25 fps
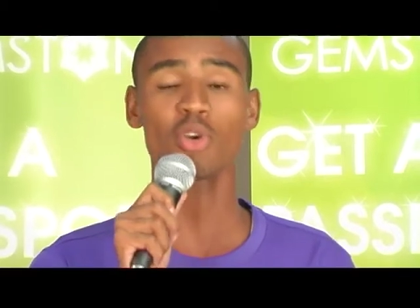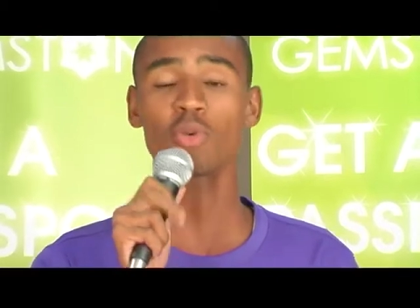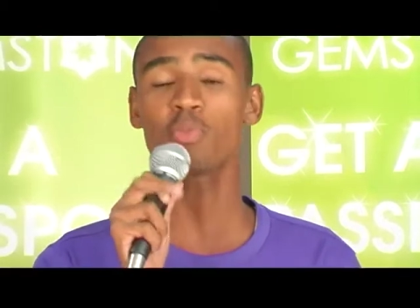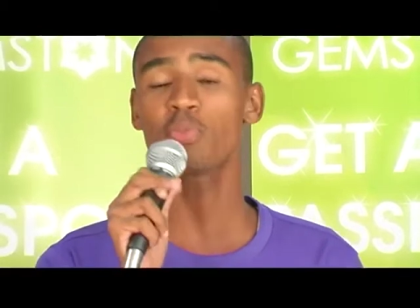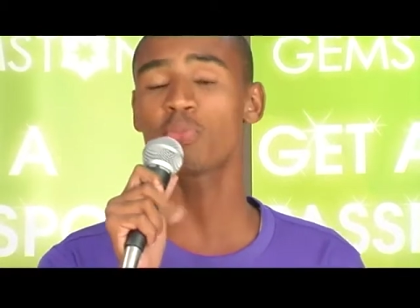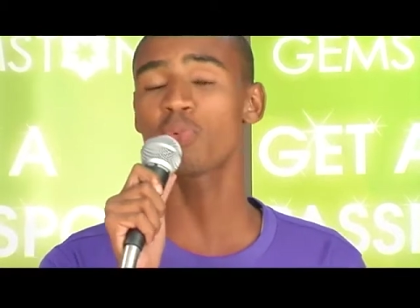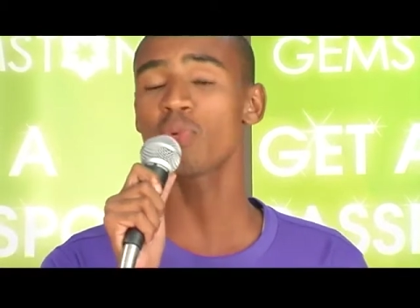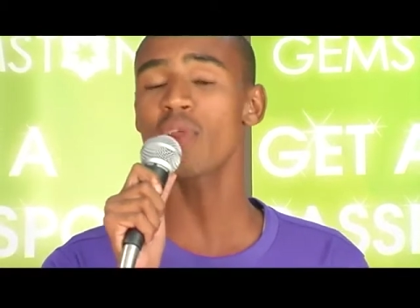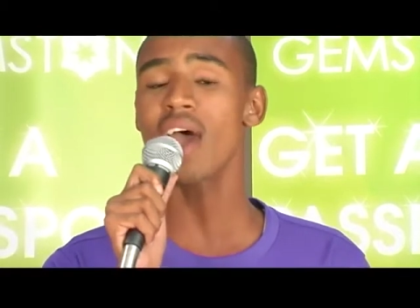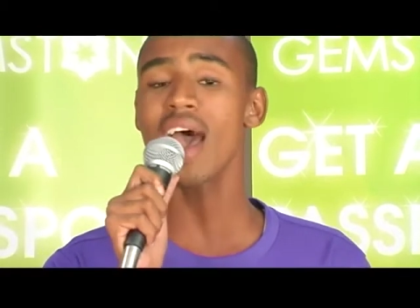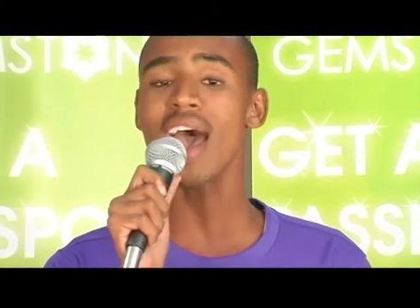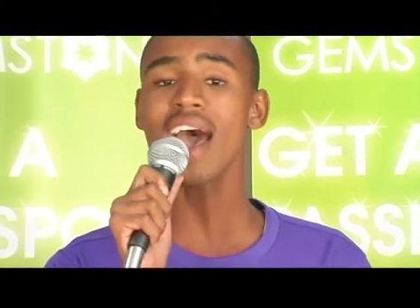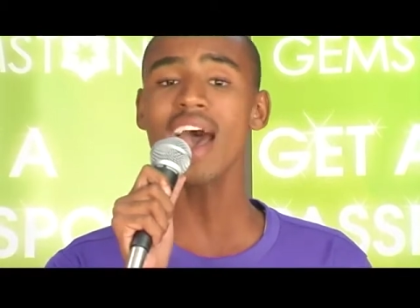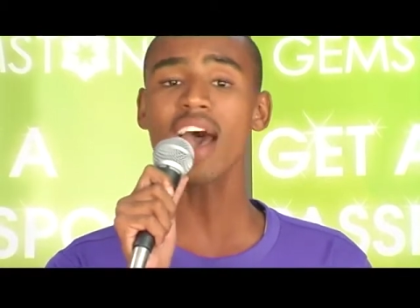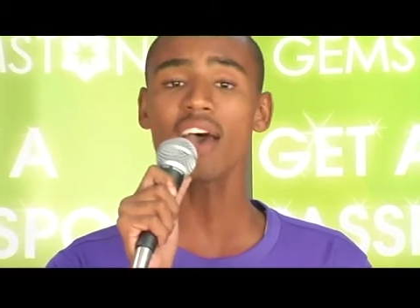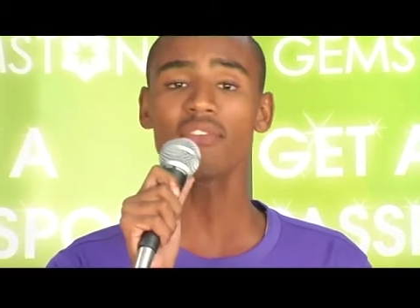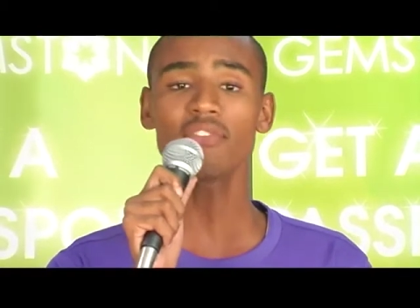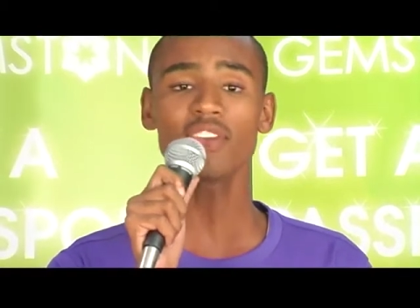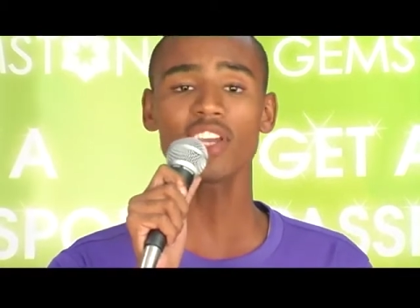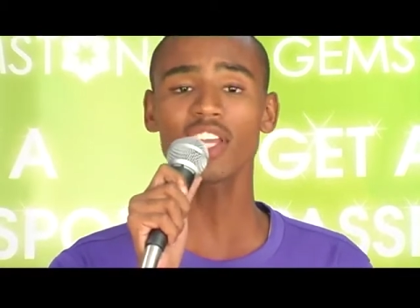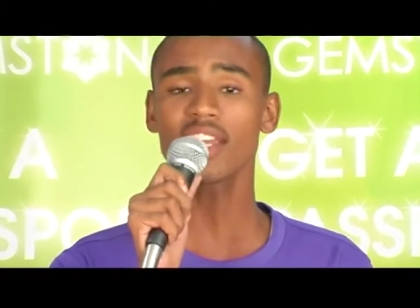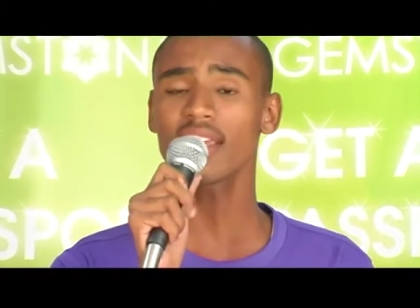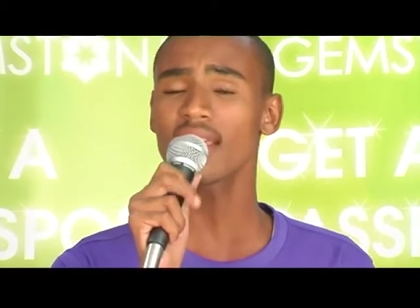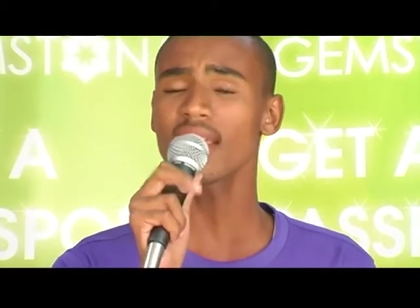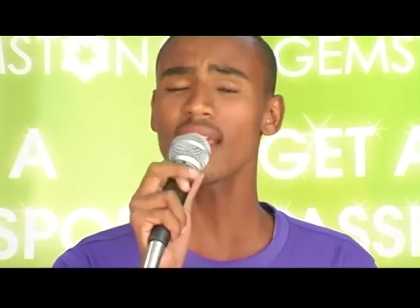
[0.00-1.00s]

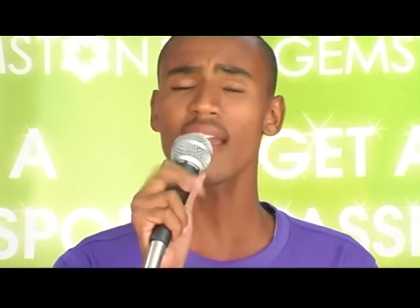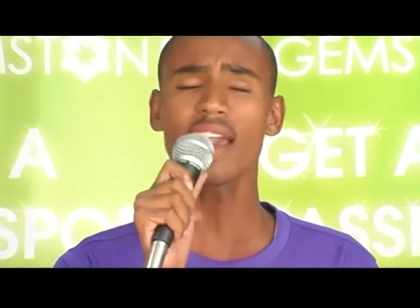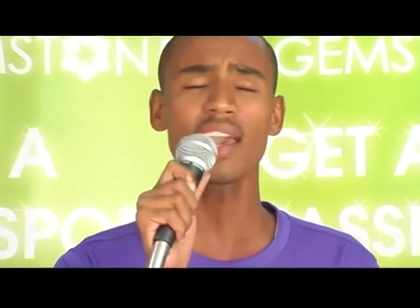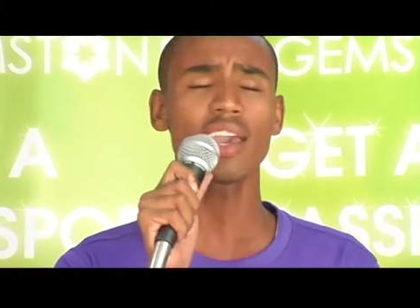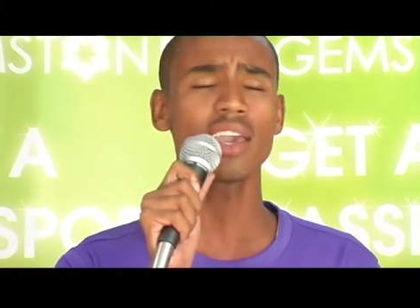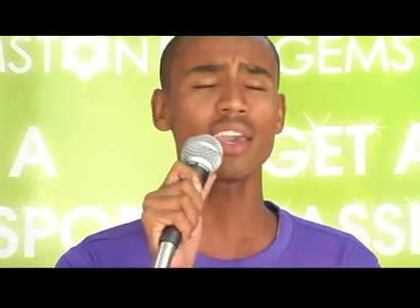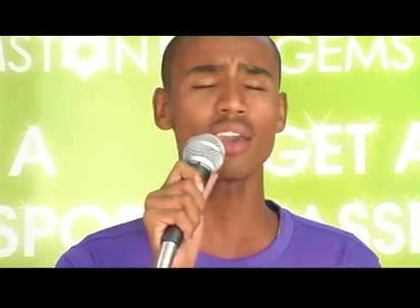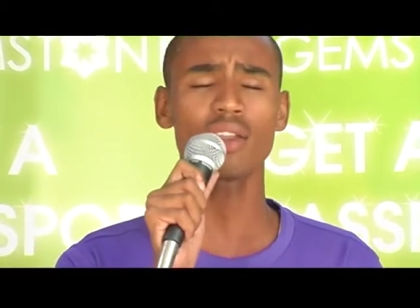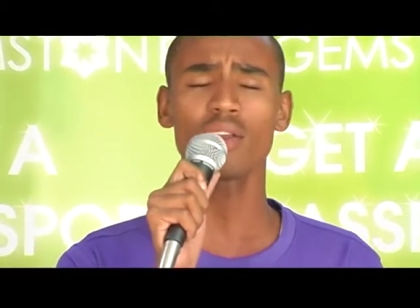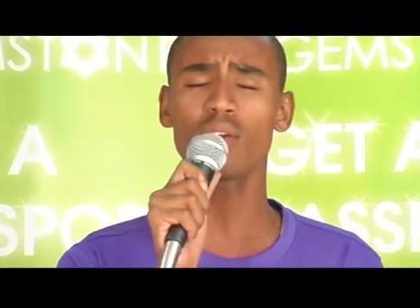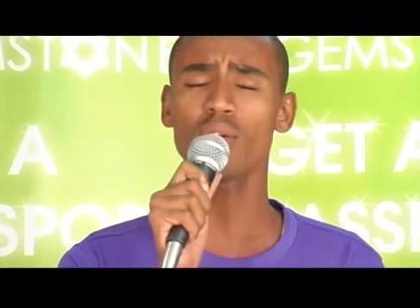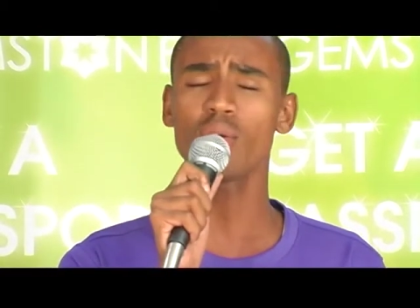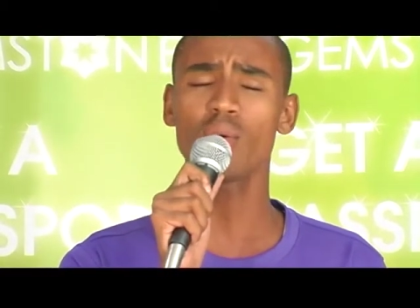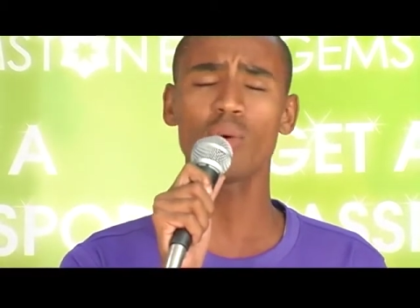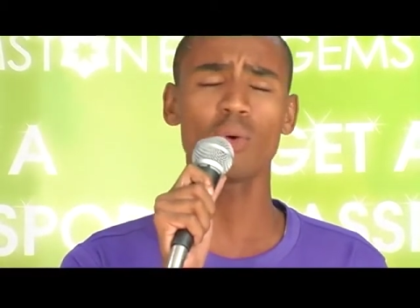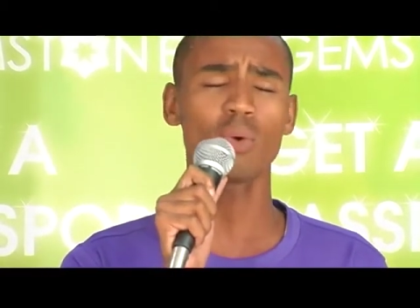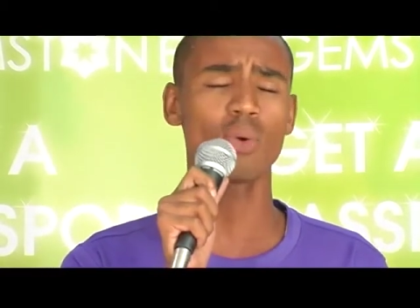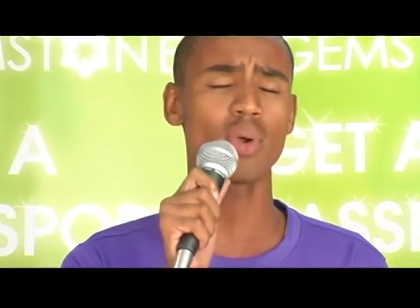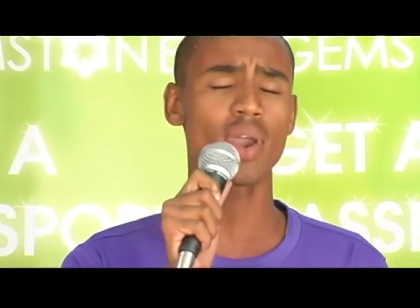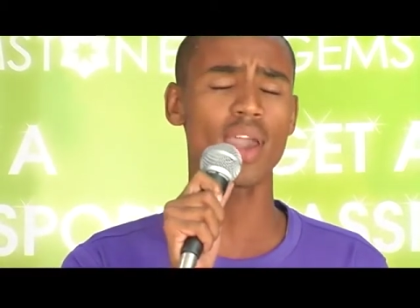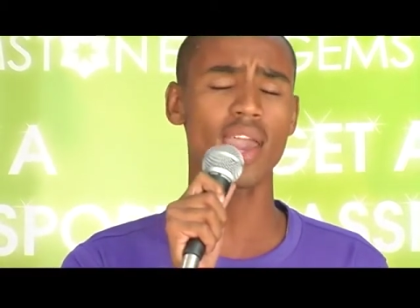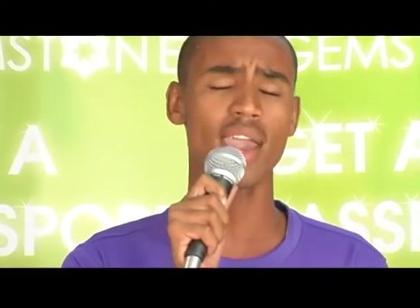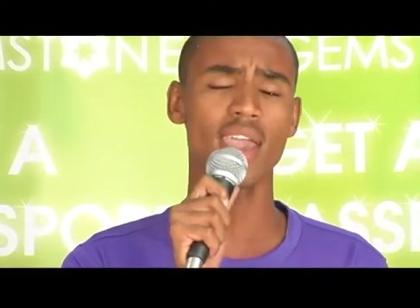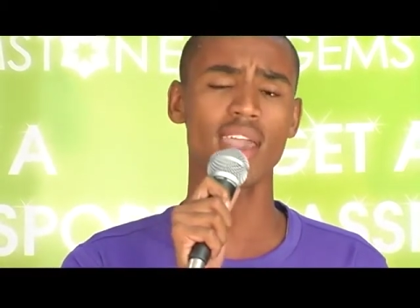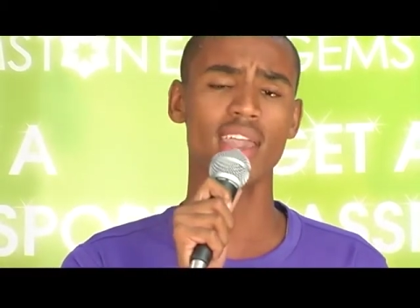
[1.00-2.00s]
private
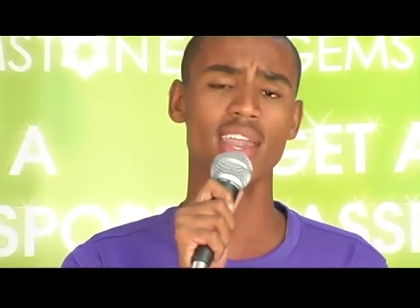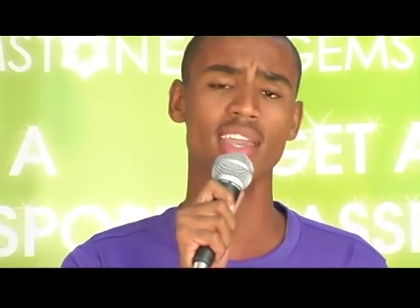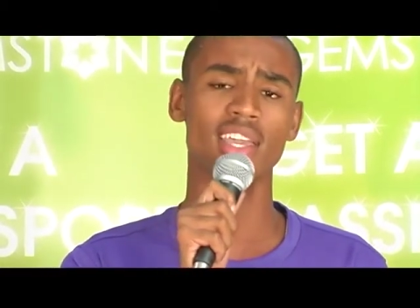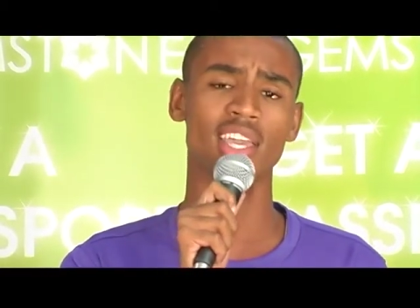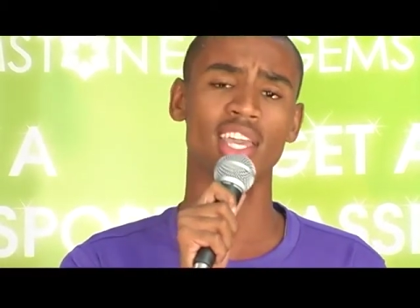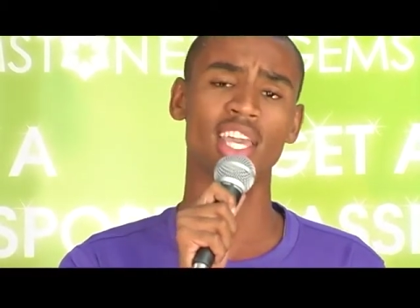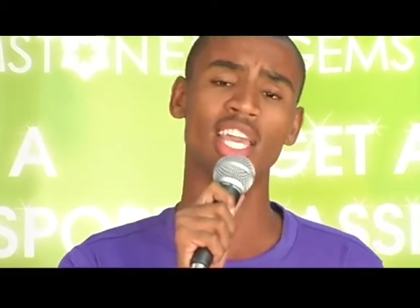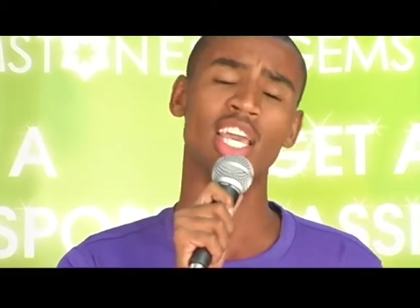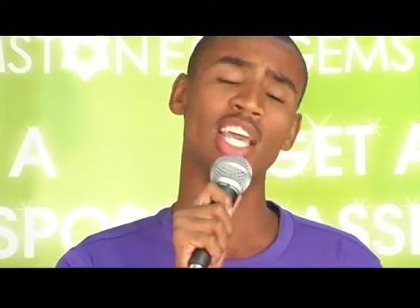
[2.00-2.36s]
getaway.